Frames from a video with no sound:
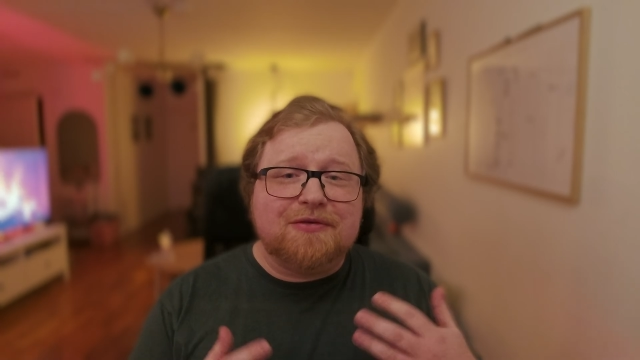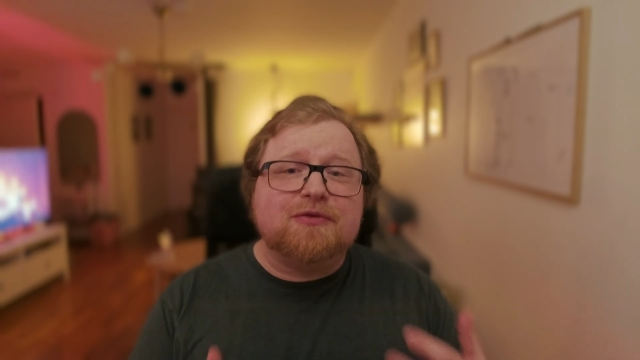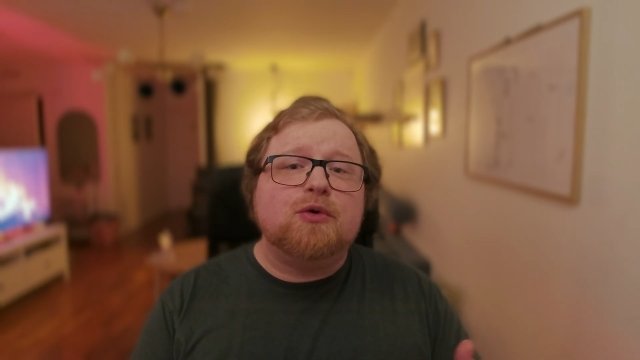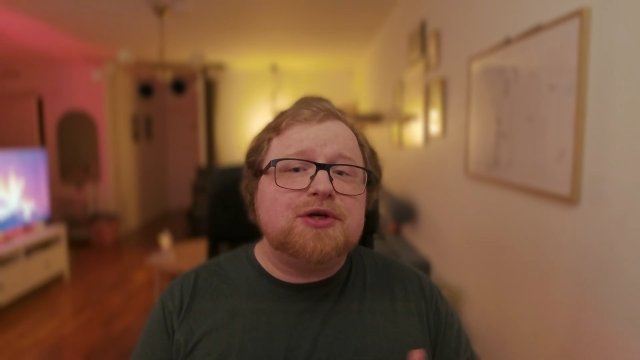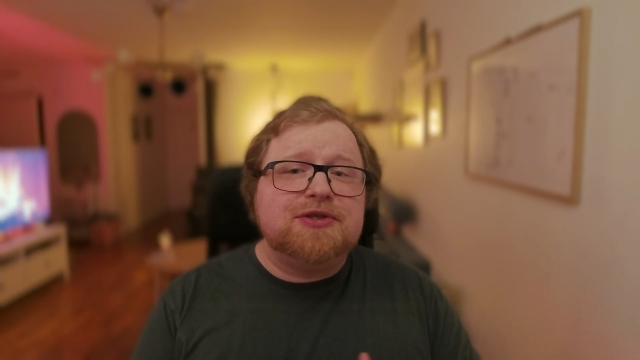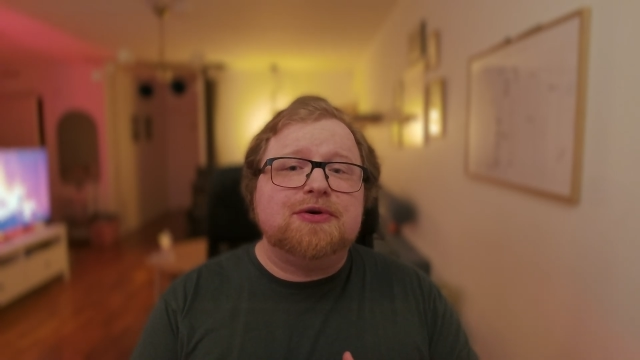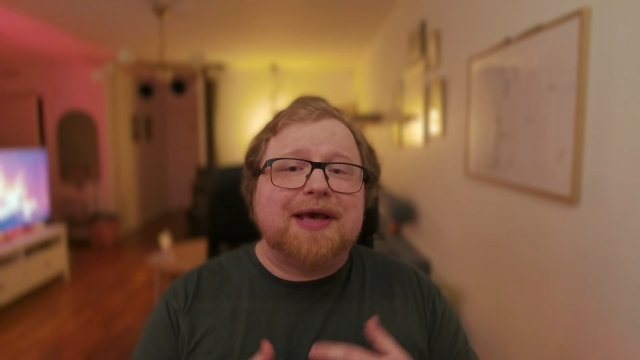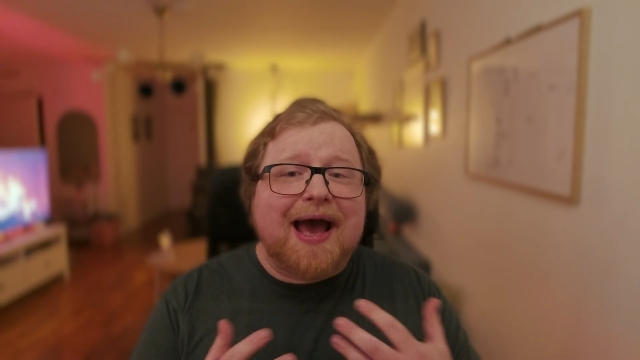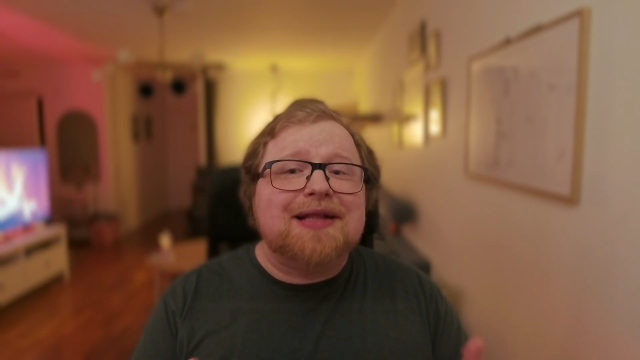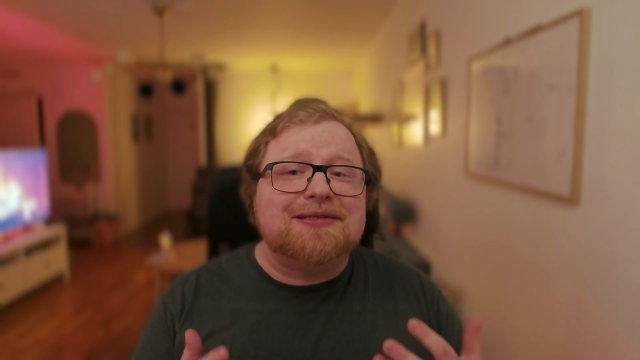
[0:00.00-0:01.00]
of course, you
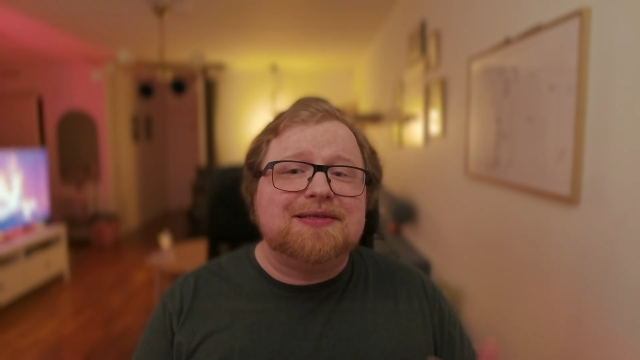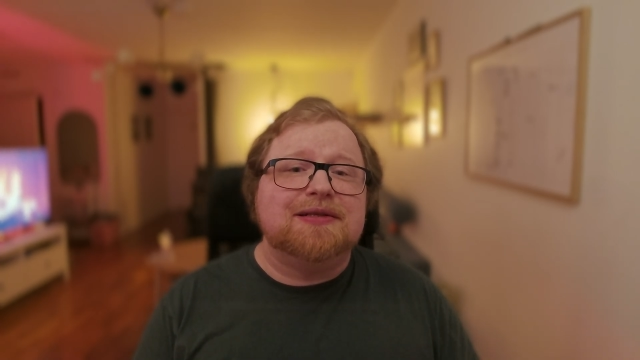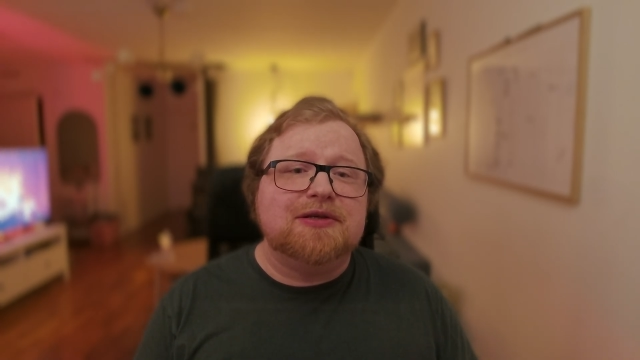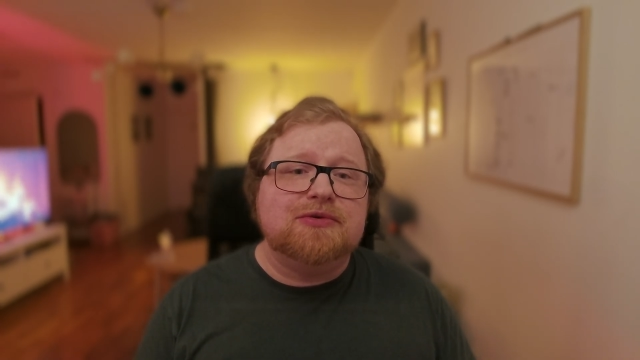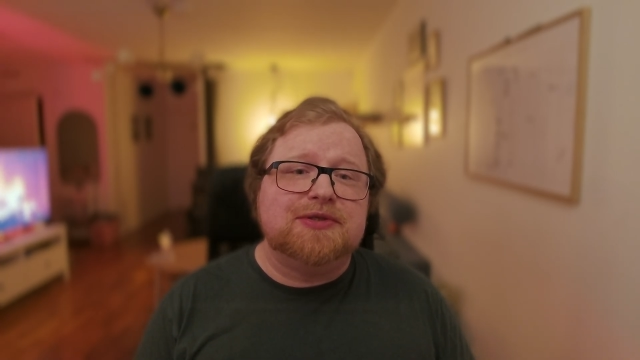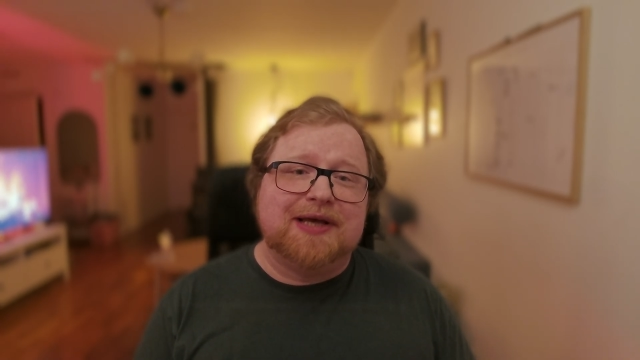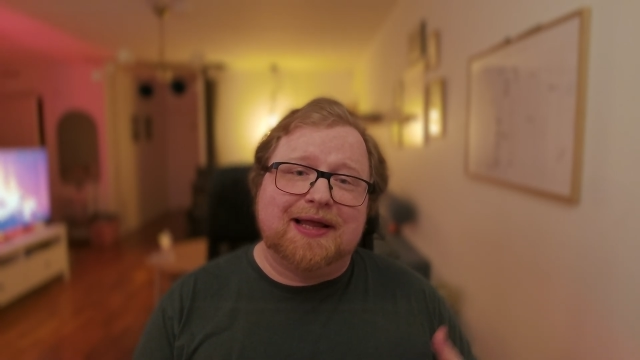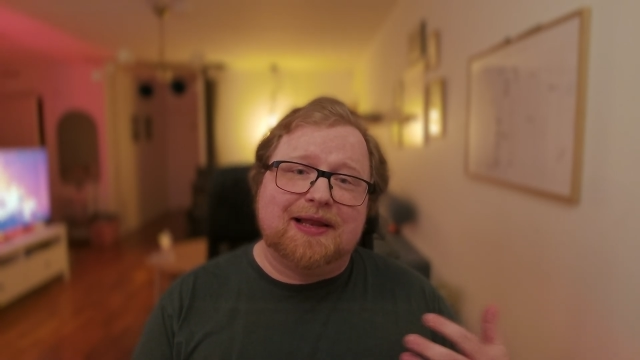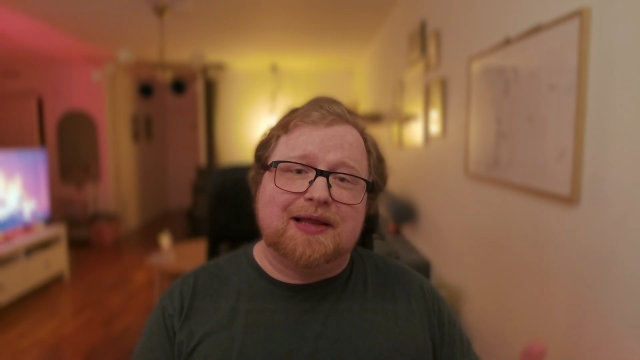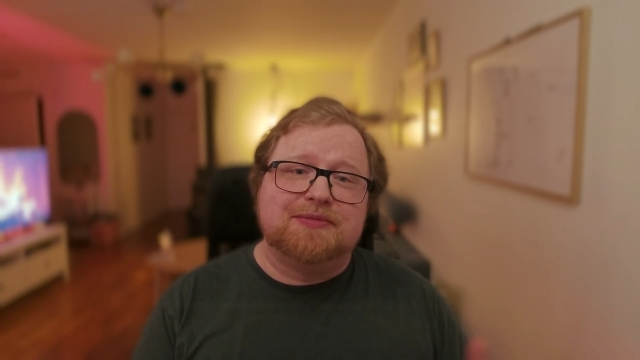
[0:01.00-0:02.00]
can still use the
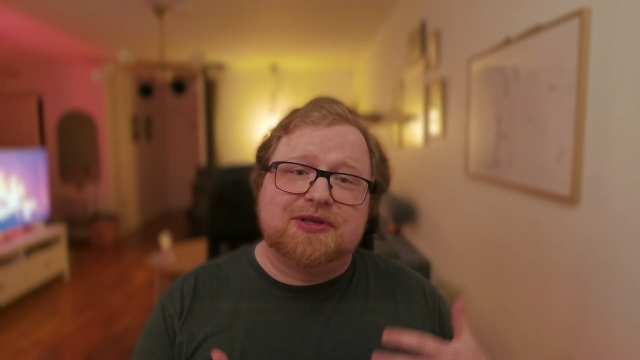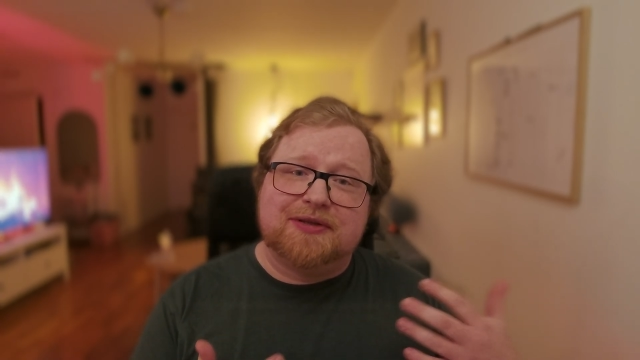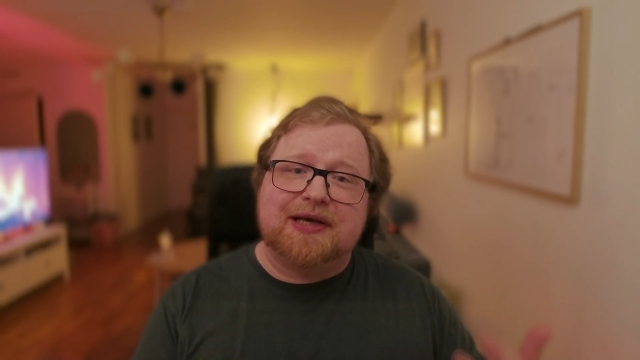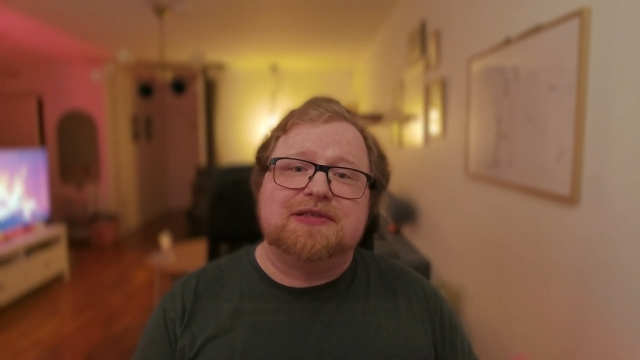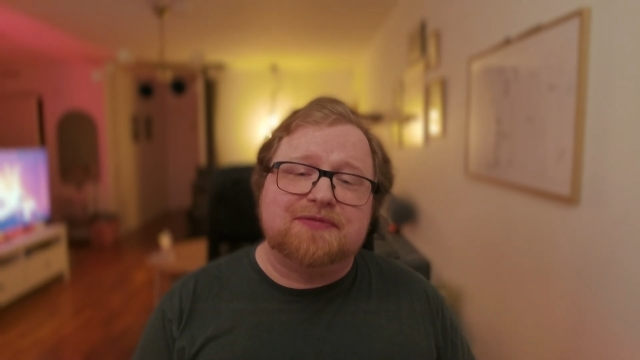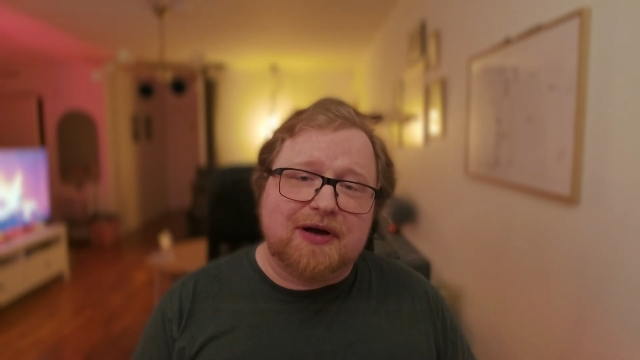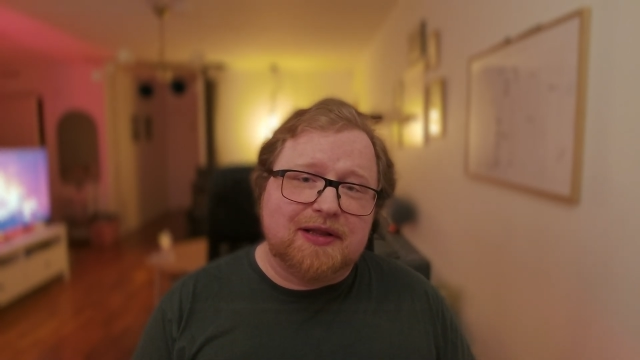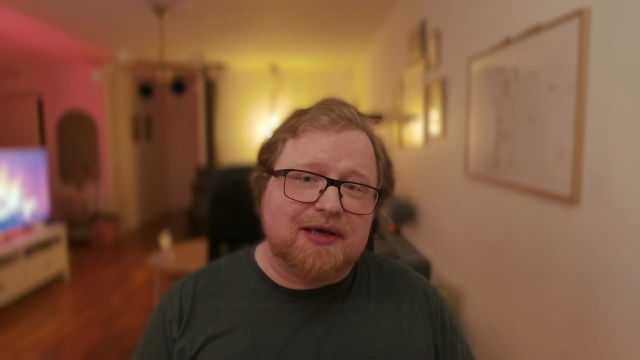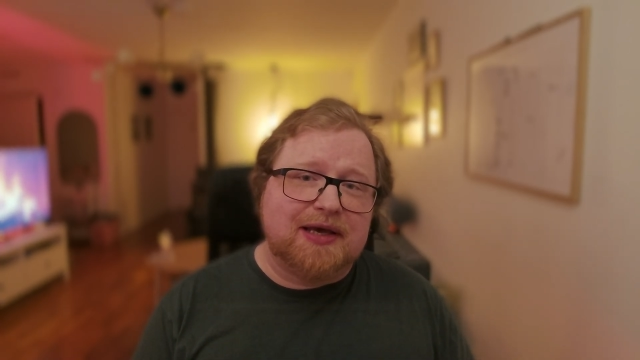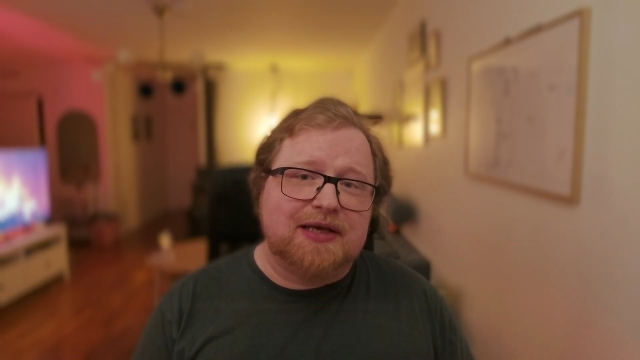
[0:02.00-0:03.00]
LLMs or text
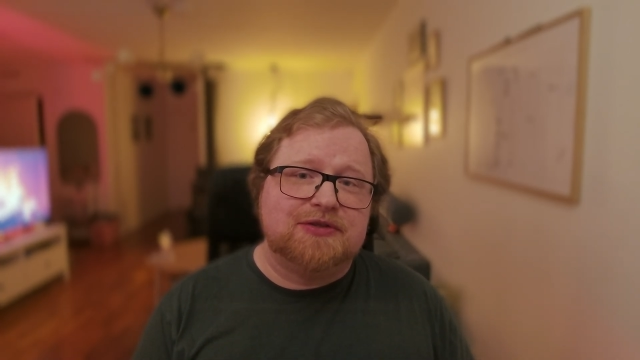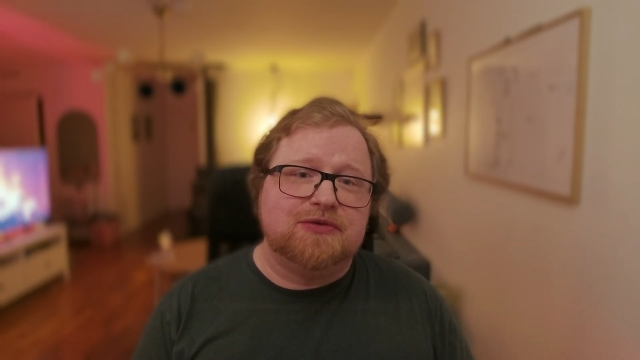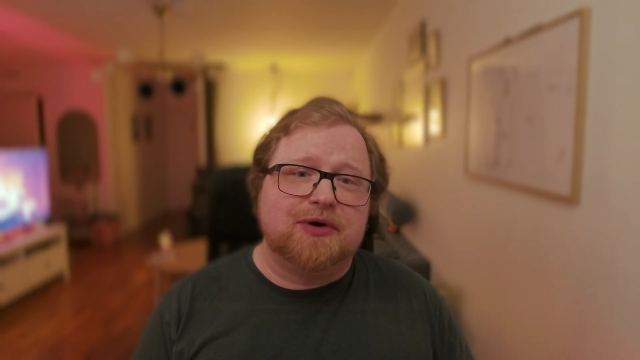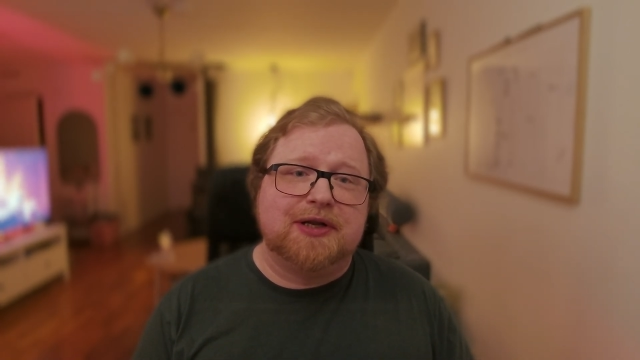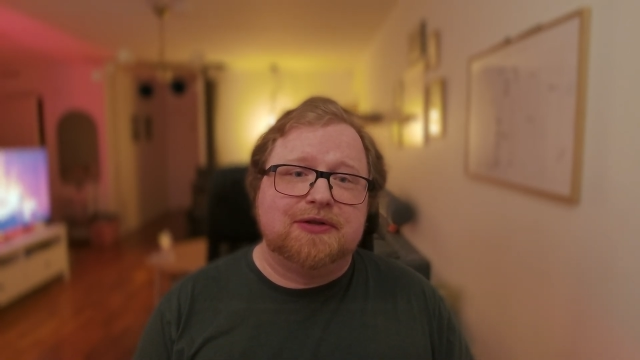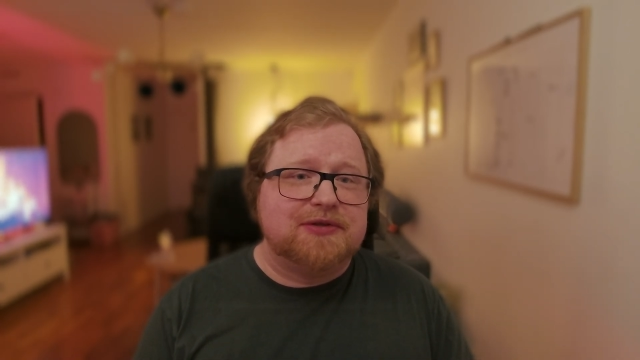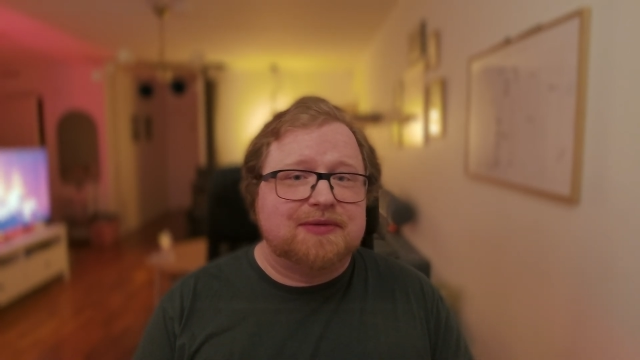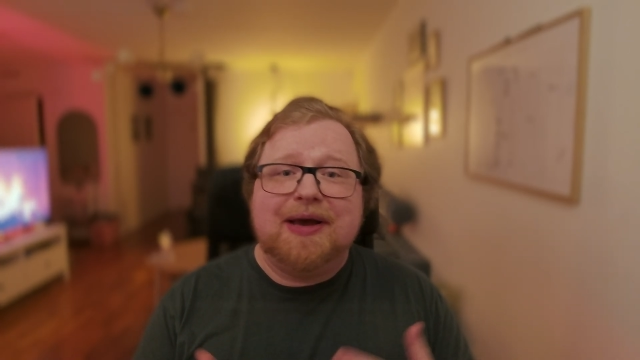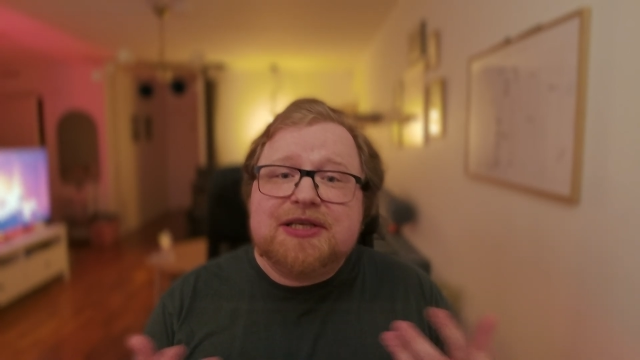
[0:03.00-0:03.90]
file in case you run into some